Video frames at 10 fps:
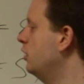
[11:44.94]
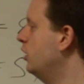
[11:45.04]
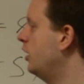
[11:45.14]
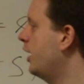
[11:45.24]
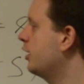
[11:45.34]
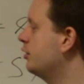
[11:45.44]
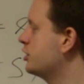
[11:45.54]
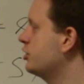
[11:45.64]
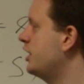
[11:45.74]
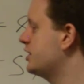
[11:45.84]
and I want to
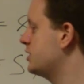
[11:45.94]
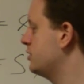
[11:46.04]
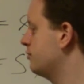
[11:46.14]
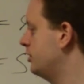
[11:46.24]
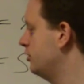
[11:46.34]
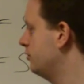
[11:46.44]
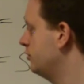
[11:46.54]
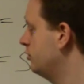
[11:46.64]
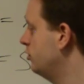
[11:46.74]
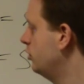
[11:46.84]
test this one.
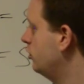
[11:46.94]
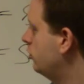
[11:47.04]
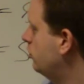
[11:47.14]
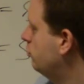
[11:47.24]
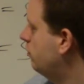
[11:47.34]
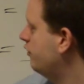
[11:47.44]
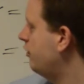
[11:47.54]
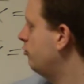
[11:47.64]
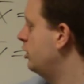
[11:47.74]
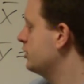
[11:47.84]
But if I
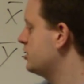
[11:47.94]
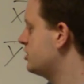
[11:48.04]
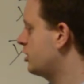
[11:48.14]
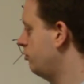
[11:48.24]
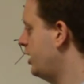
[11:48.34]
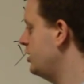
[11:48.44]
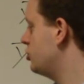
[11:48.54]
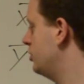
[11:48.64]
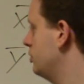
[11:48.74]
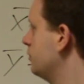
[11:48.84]
want this
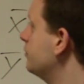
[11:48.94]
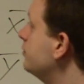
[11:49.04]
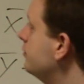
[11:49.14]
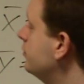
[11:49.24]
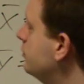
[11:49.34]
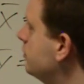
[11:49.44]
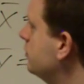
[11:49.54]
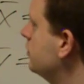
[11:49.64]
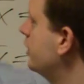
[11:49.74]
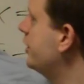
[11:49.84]
equation
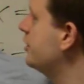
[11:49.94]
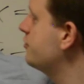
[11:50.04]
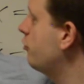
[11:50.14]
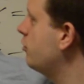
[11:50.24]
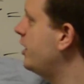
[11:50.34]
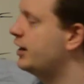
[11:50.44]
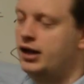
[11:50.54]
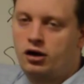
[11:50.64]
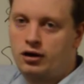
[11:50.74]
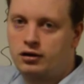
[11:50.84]
in this format
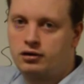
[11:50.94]
here,